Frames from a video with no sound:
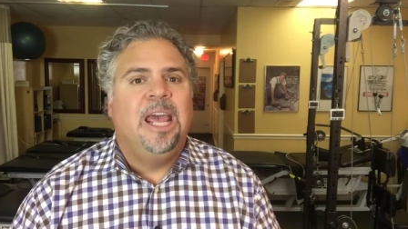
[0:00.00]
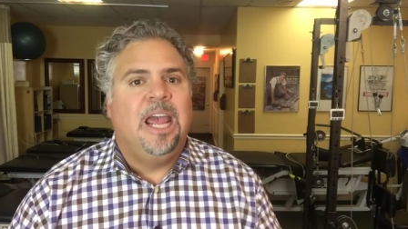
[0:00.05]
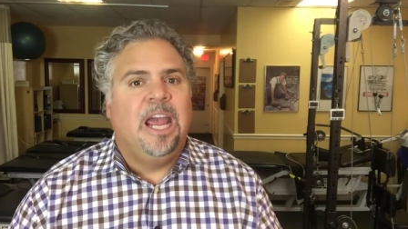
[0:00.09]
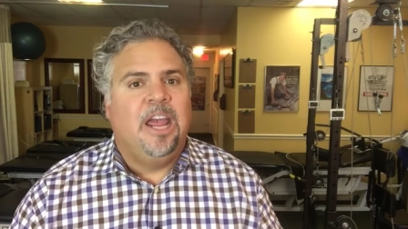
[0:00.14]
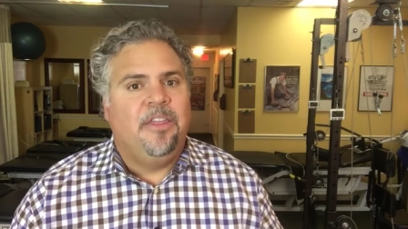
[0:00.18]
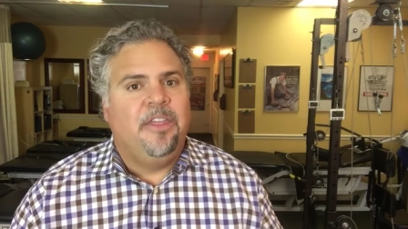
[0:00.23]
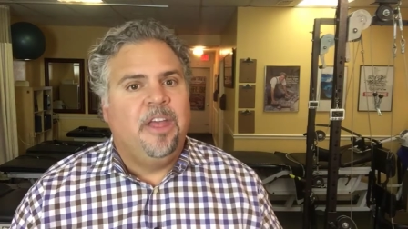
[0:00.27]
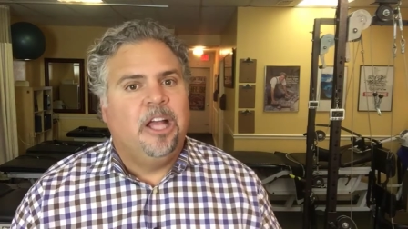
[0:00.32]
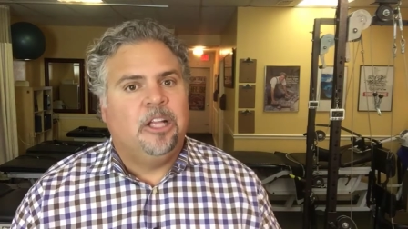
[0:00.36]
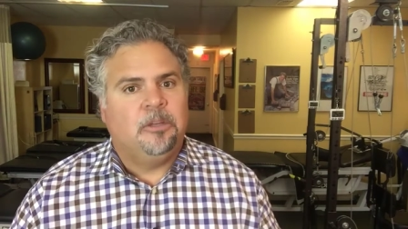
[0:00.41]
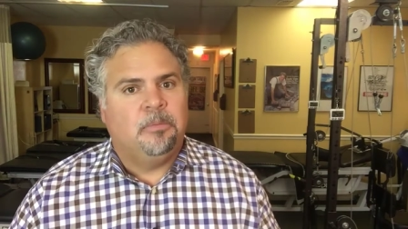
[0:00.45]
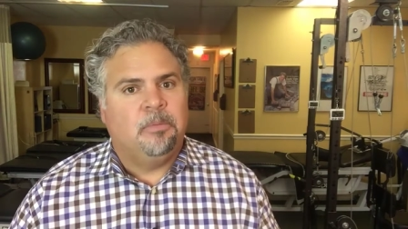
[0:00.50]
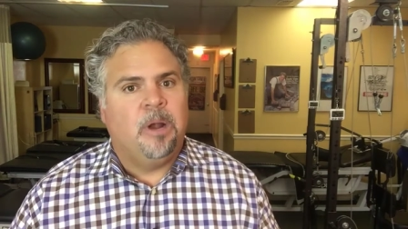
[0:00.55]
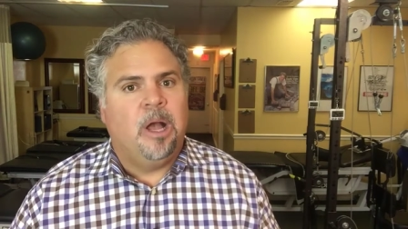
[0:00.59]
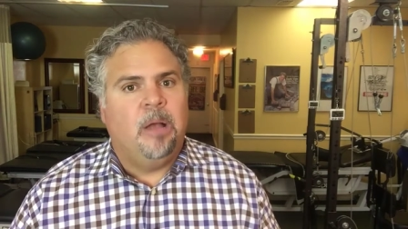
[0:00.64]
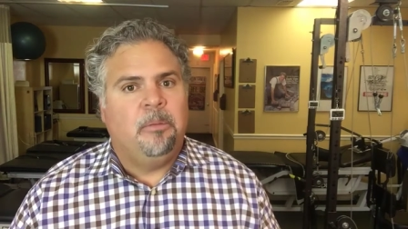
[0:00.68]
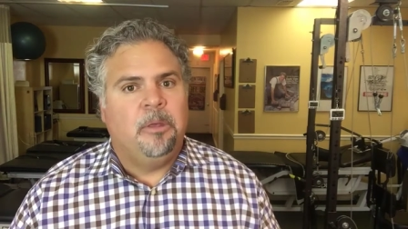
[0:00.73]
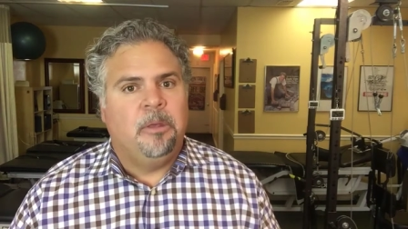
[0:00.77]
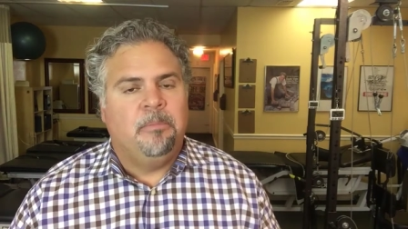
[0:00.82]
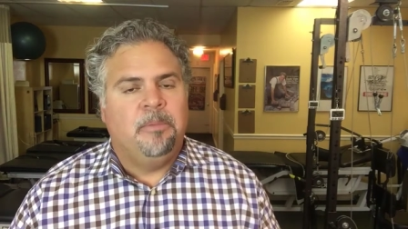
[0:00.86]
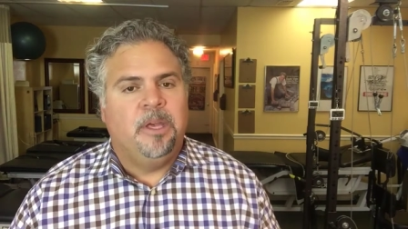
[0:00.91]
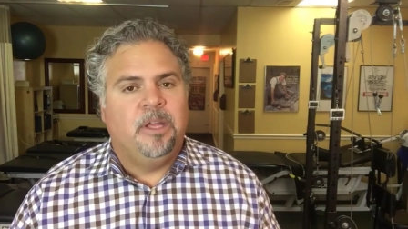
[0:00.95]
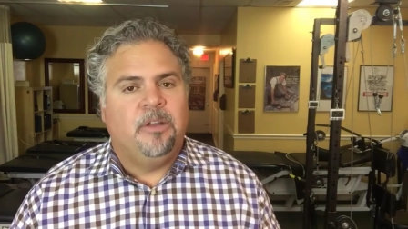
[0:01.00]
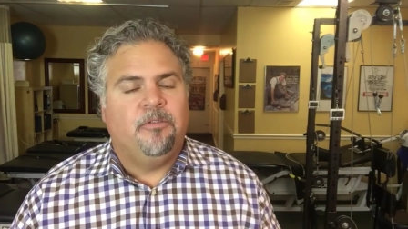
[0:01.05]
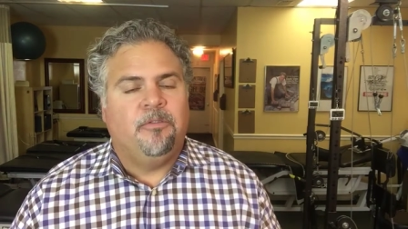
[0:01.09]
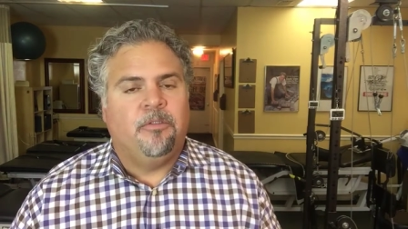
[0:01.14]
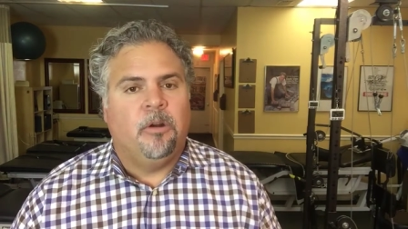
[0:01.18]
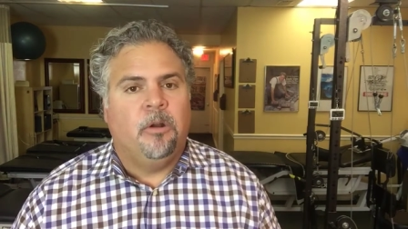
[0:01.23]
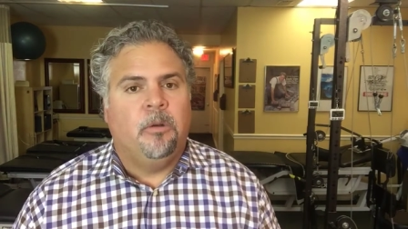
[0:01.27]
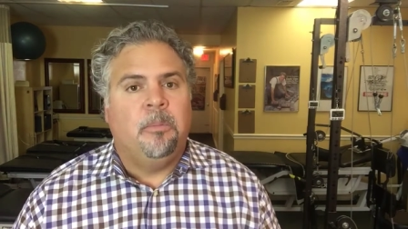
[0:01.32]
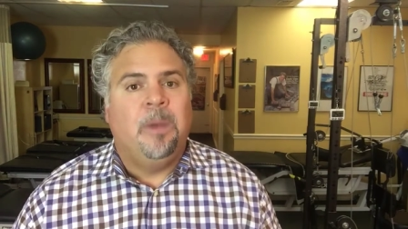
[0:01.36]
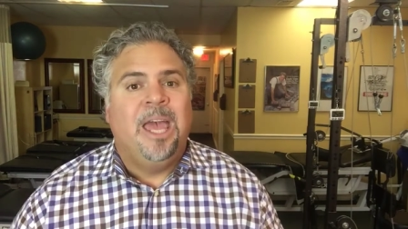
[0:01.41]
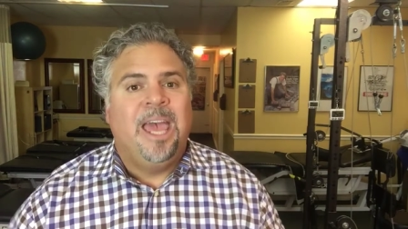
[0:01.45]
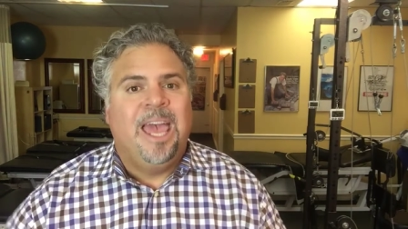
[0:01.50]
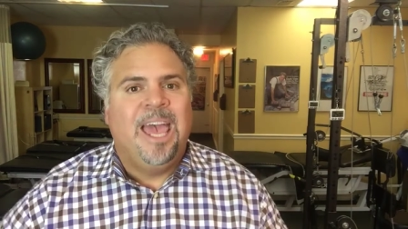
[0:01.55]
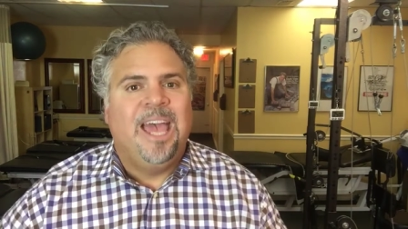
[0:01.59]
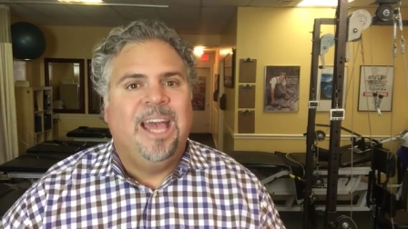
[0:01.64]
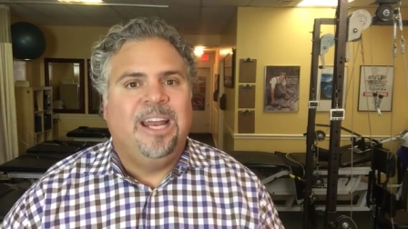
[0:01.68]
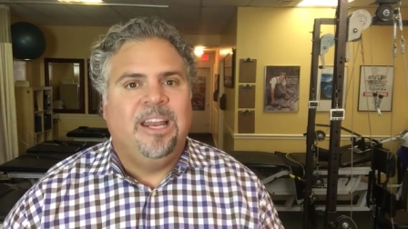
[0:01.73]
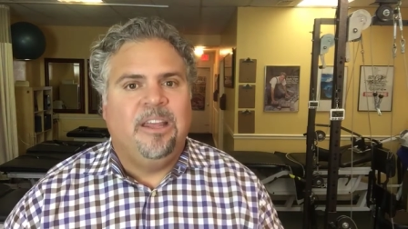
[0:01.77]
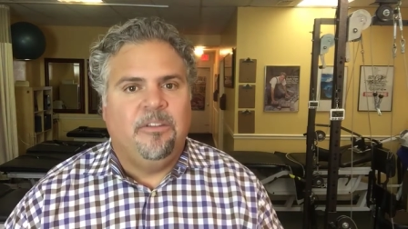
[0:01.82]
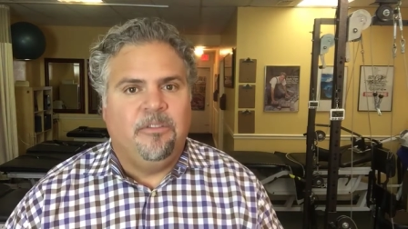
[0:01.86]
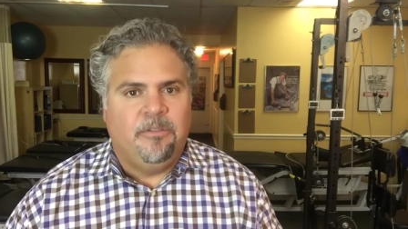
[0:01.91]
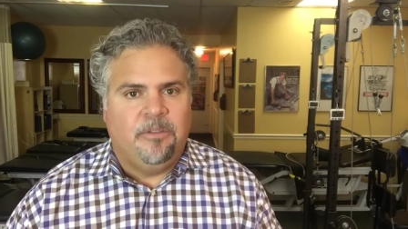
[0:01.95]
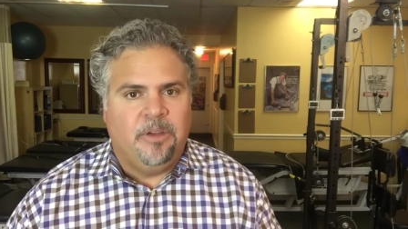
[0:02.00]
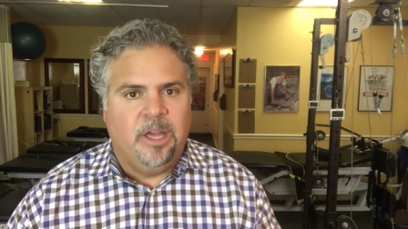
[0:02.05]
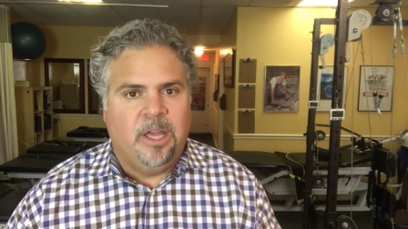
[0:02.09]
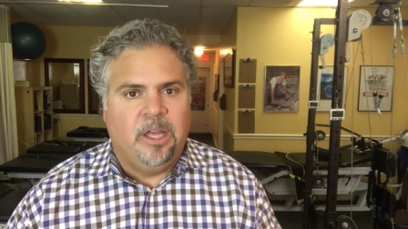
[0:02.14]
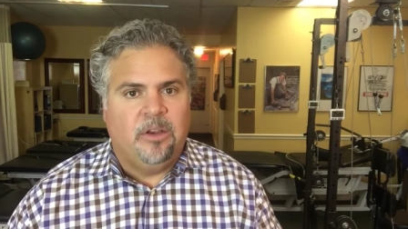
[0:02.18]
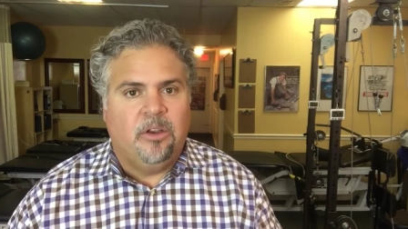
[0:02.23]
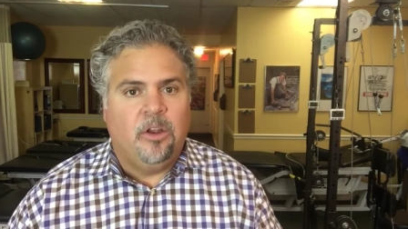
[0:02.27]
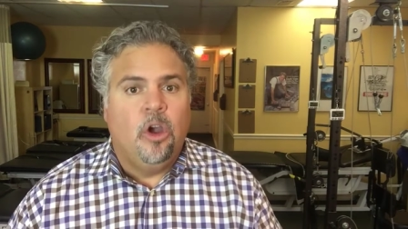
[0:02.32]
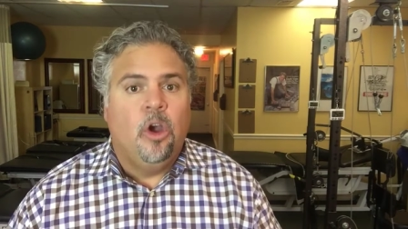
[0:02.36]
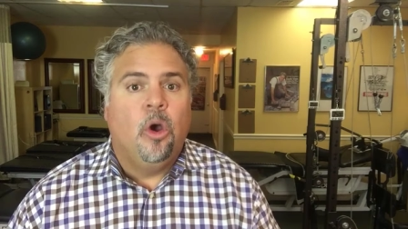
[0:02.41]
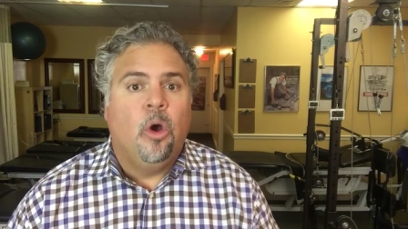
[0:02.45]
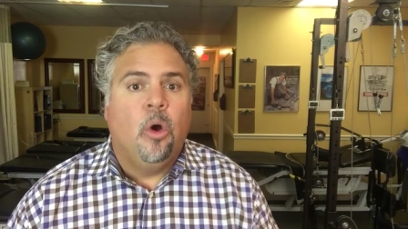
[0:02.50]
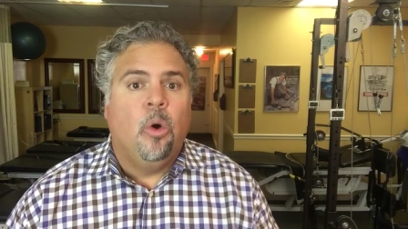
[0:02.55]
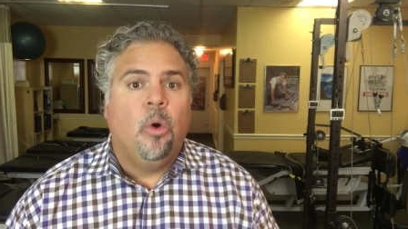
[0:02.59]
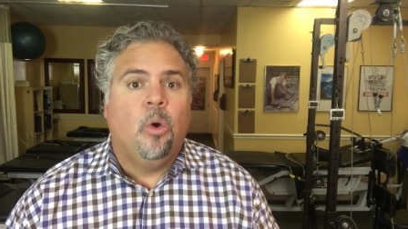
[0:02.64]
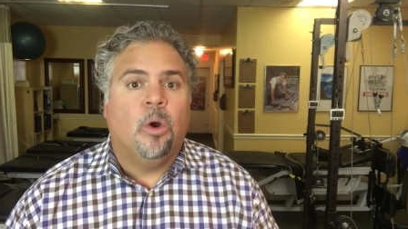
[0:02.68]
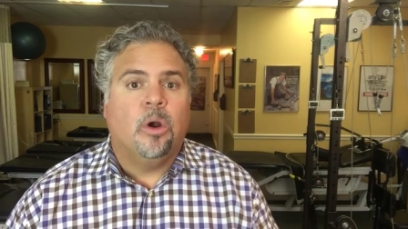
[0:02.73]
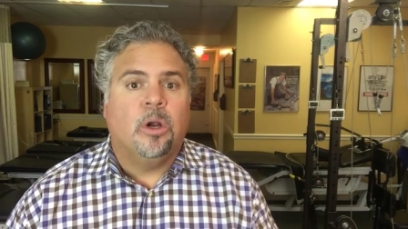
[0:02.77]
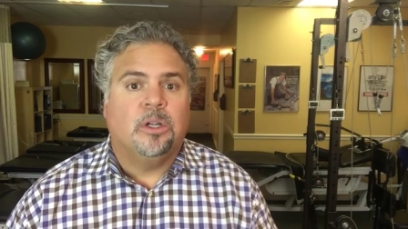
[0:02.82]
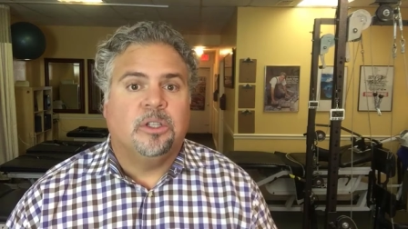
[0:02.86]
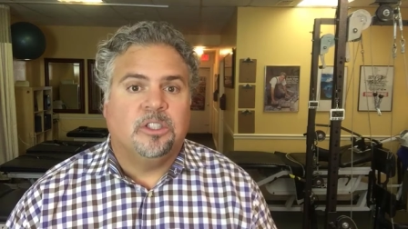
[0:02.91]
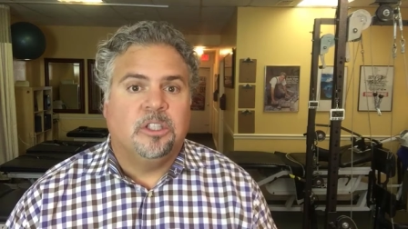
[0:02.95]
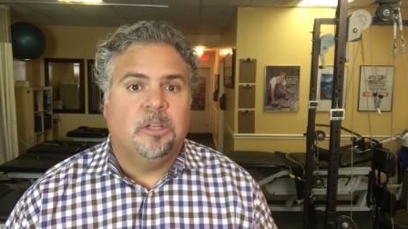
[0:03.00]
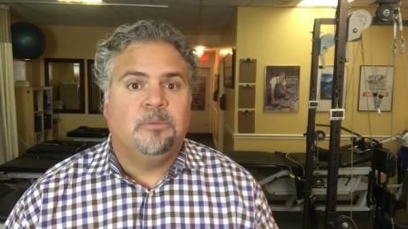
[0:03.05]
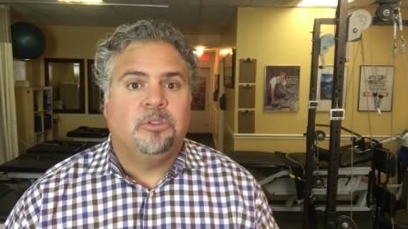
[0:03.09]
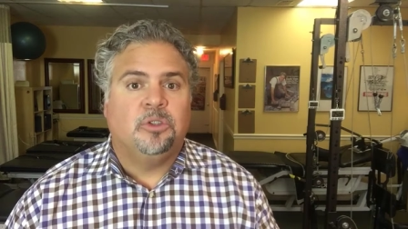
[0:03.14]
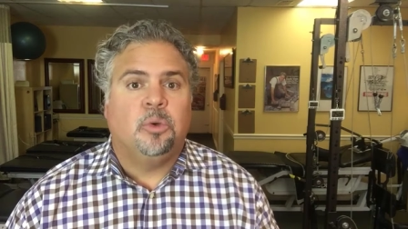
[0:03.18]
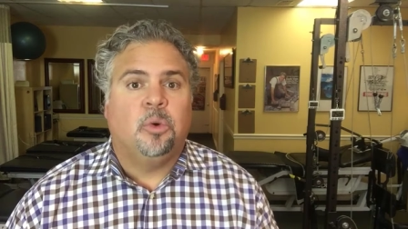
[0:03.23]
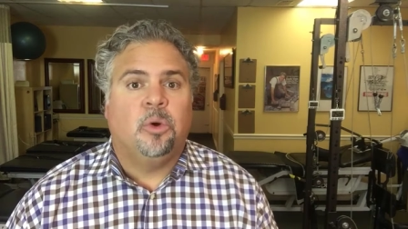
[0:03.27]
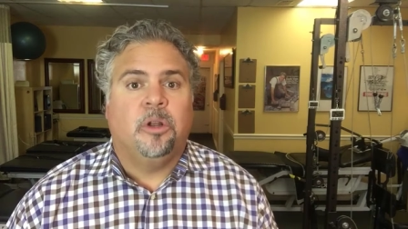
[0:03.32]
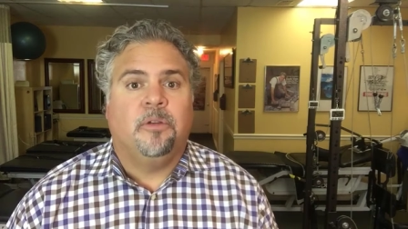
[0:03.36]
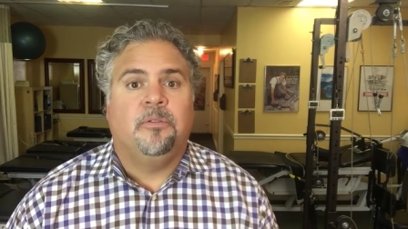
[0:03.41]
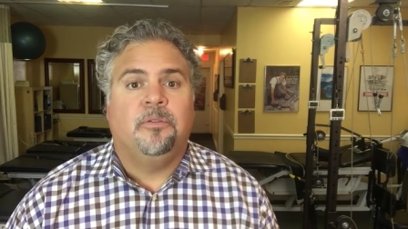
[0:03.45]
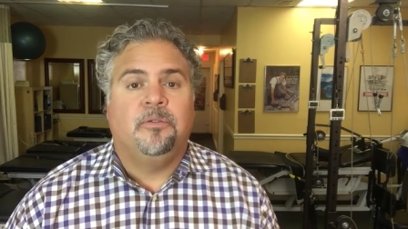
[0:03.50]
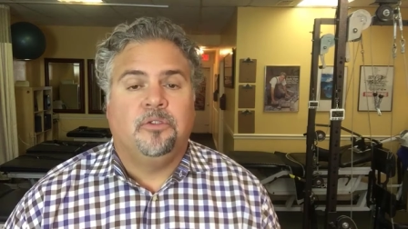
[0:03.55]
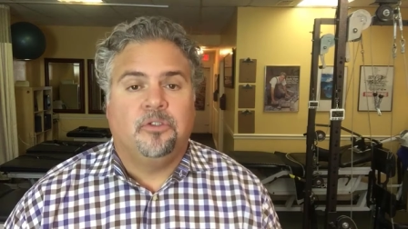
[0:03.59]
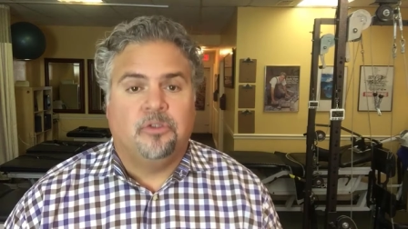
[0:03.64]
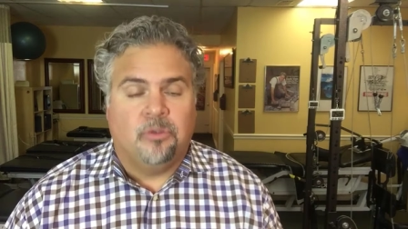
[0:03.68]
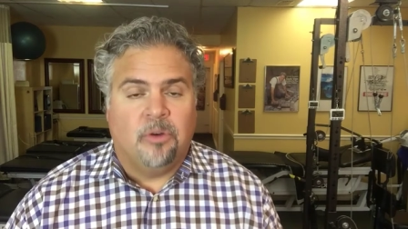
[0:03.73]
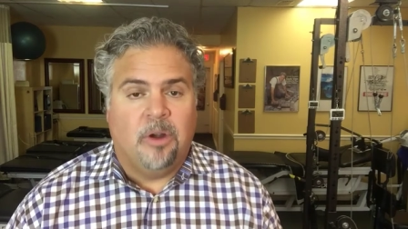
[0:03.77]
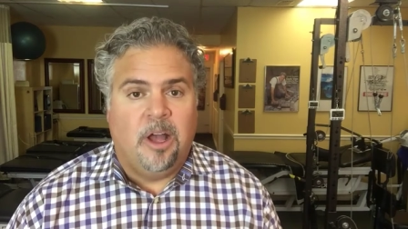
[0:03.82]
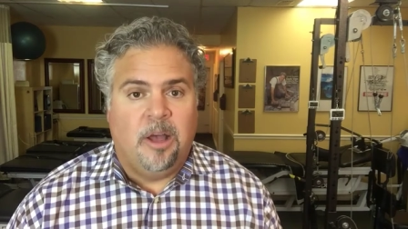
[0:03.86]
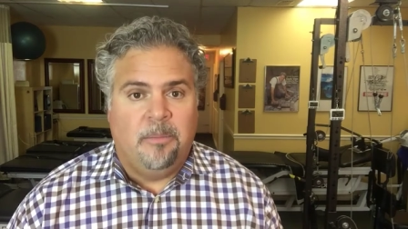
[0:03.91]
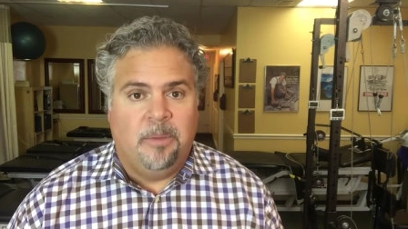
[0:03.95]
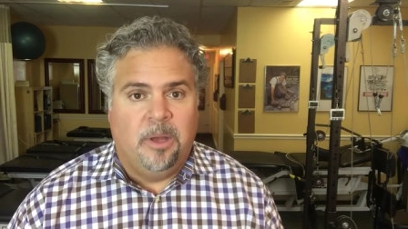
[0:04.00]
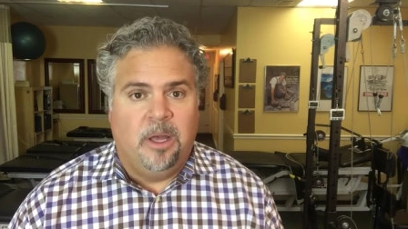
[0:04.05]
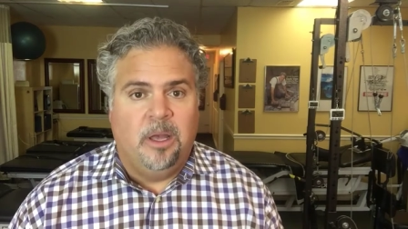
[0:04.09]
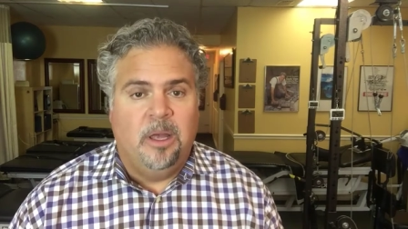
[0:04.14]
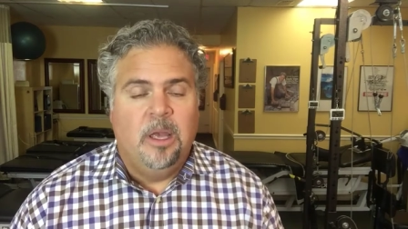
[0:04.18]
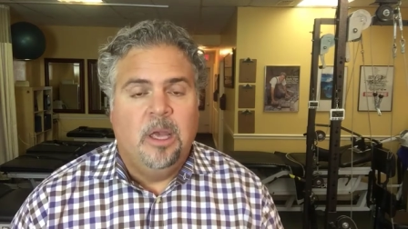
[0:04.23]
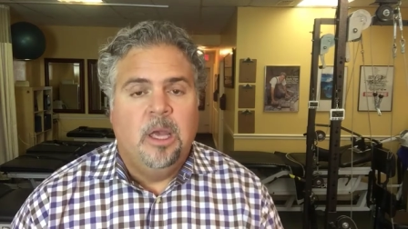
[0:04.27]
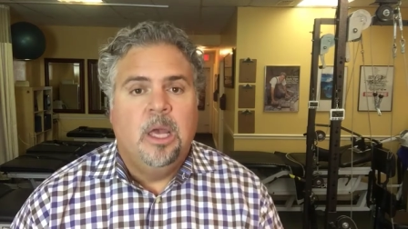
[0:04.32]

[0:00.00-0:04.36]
and that's probably been from an event or some sort of trauma.